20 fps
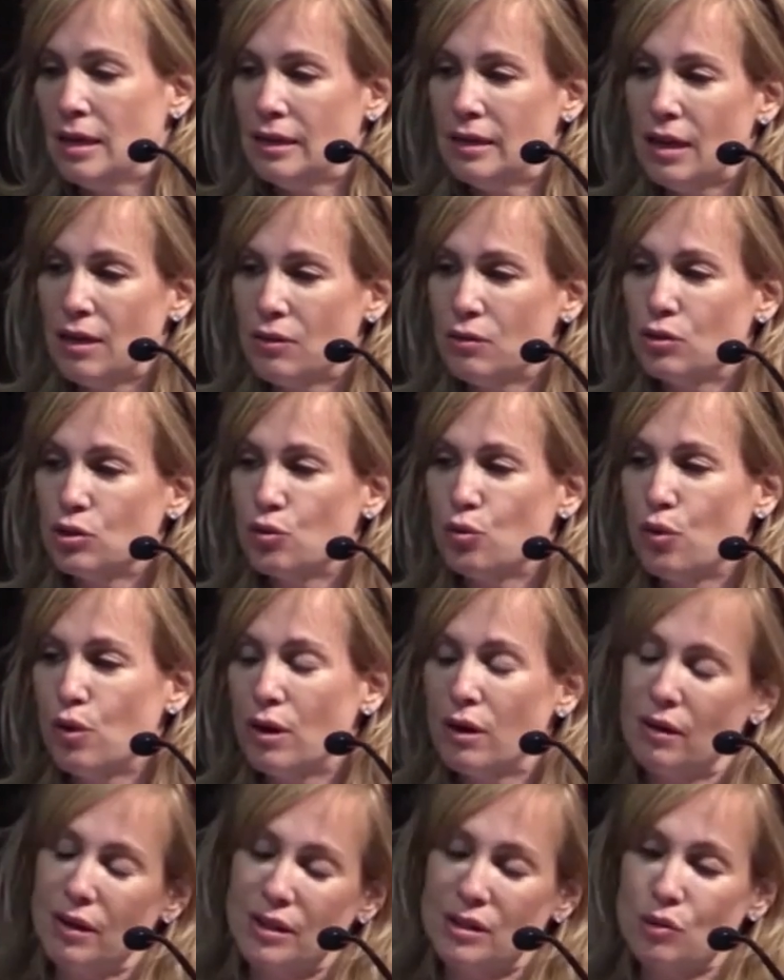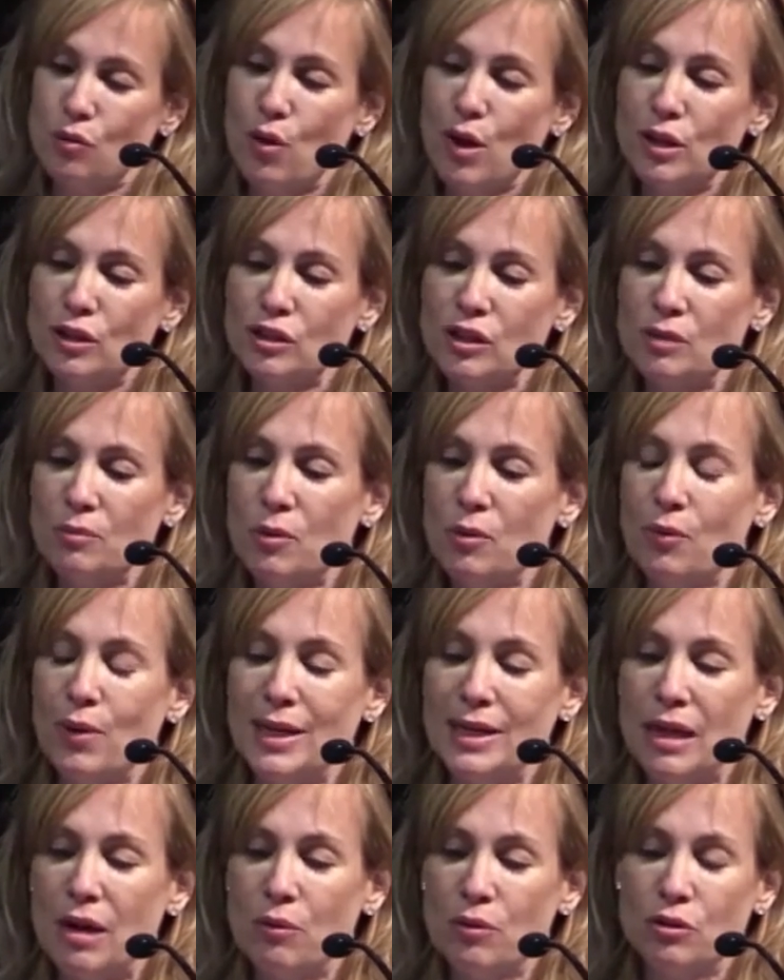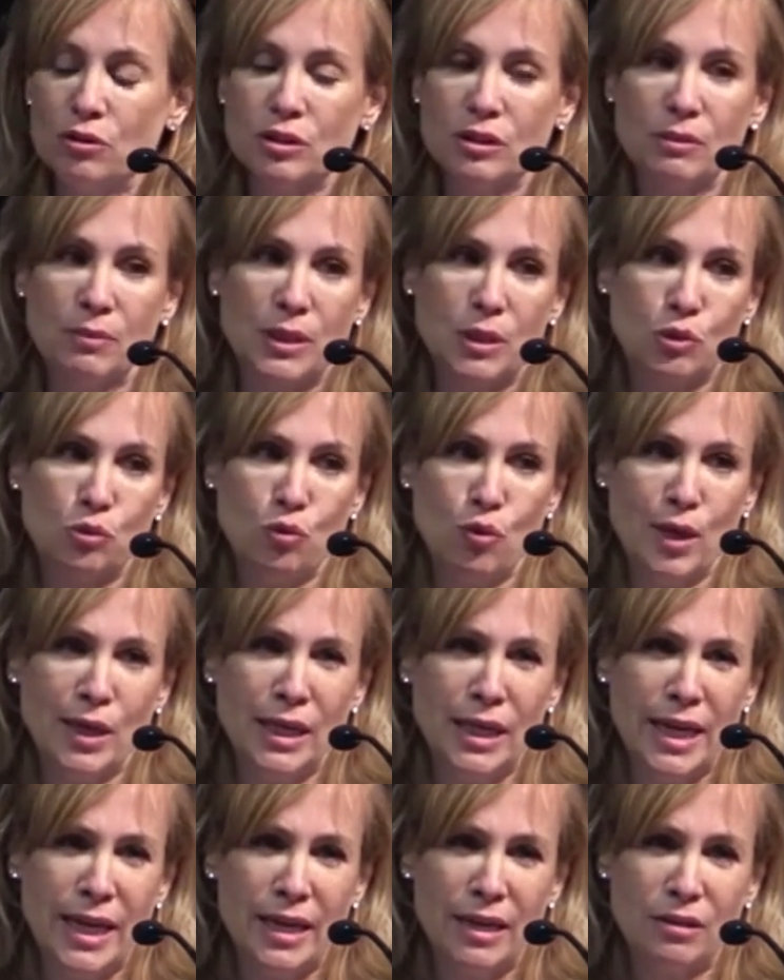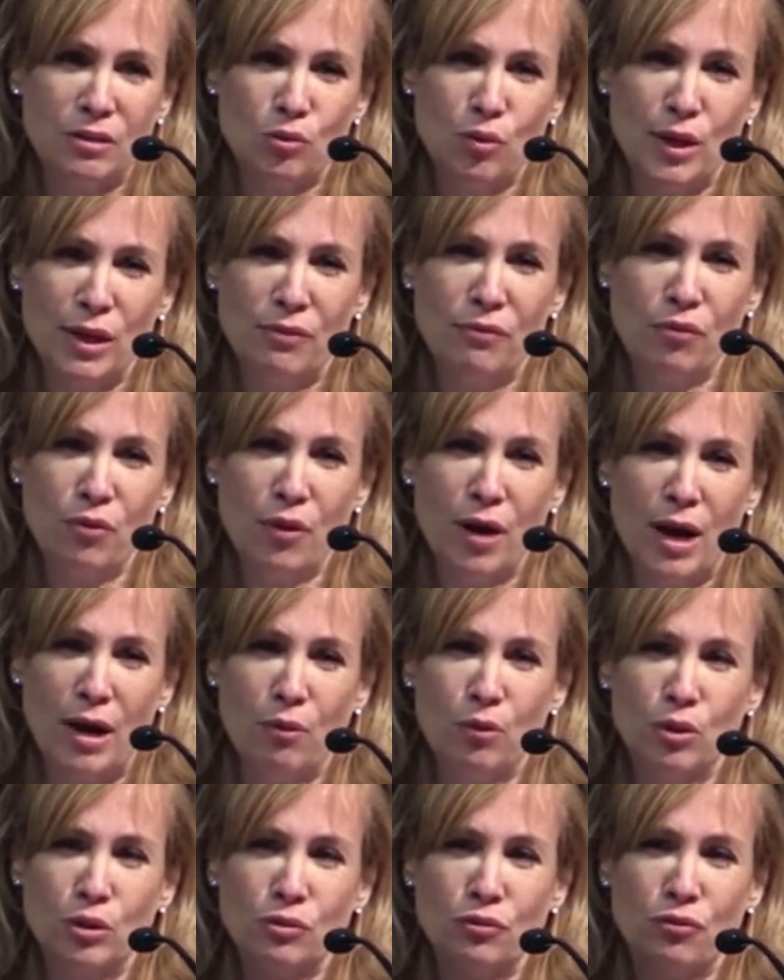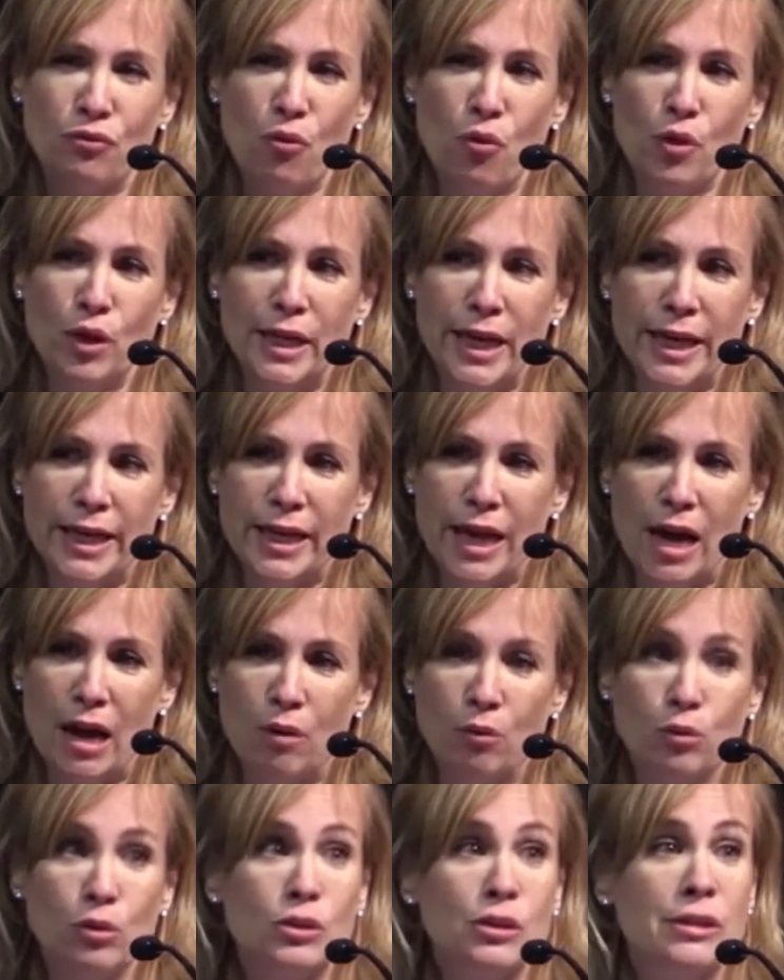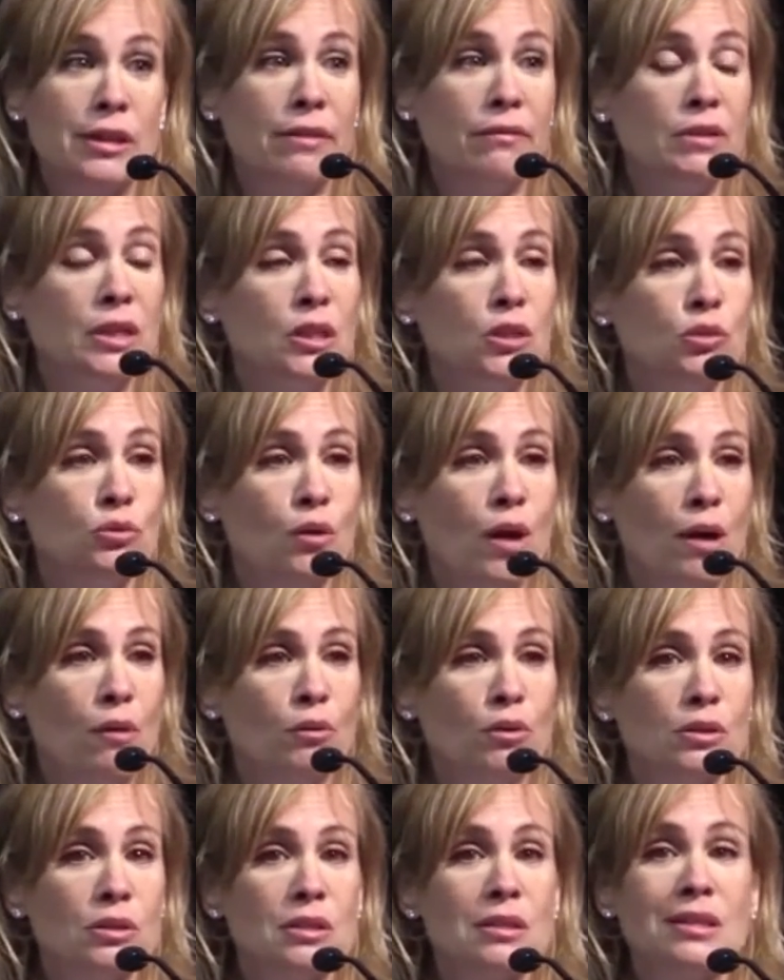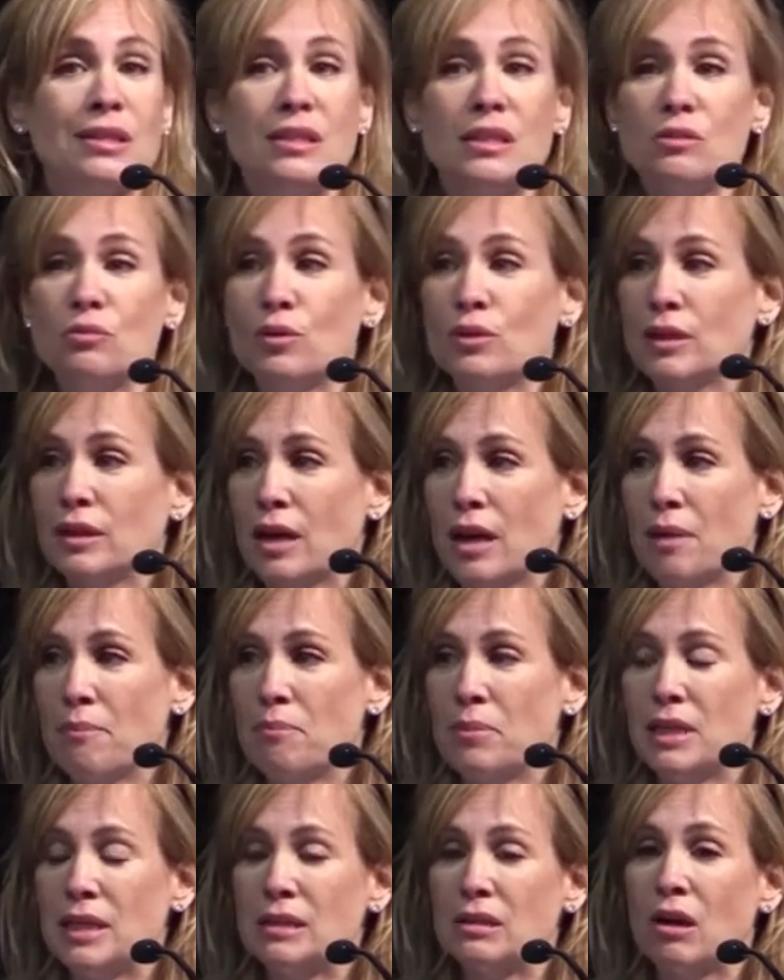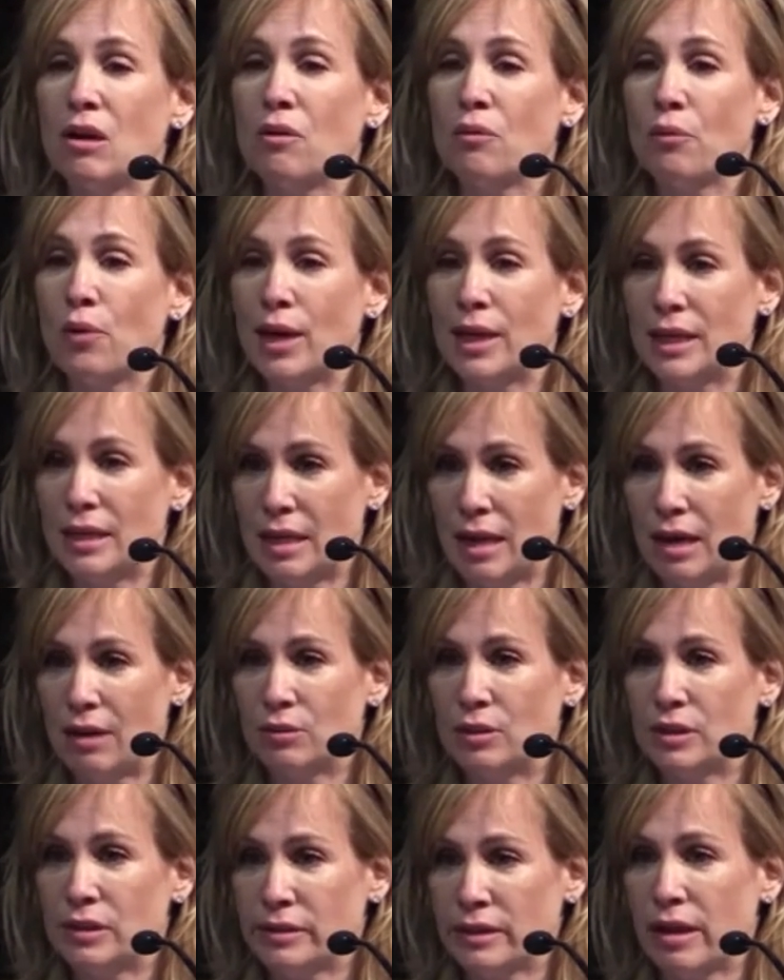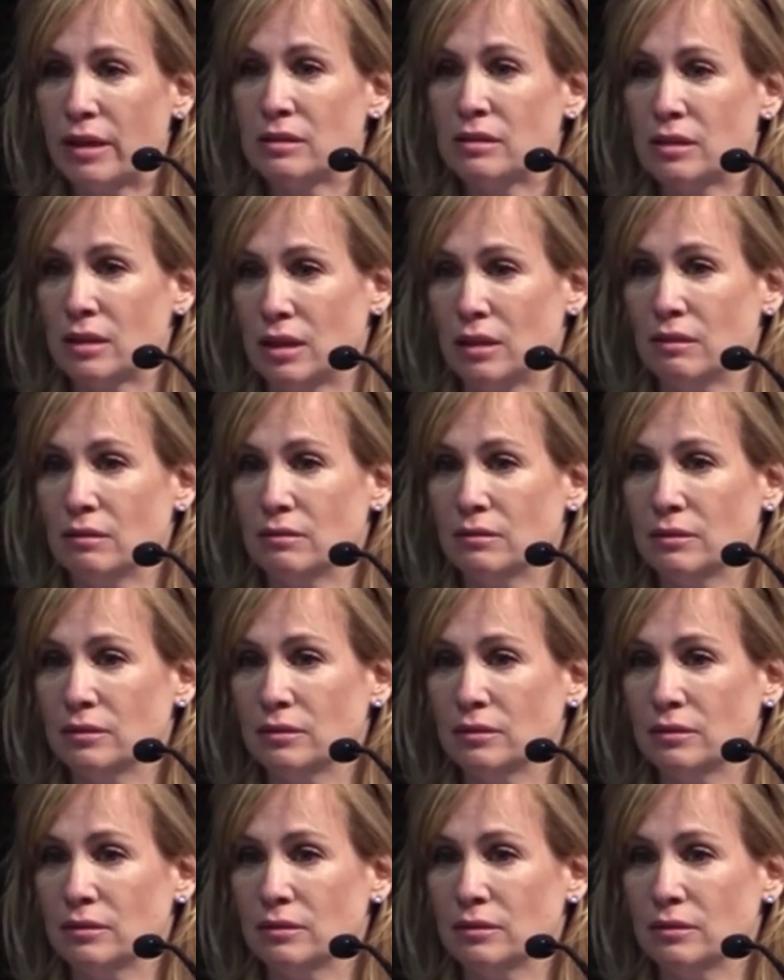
Now, it's questionable right now whether there's going to be 24 hours, 48 hours, 72 hours. This is what the companies are right now discussing.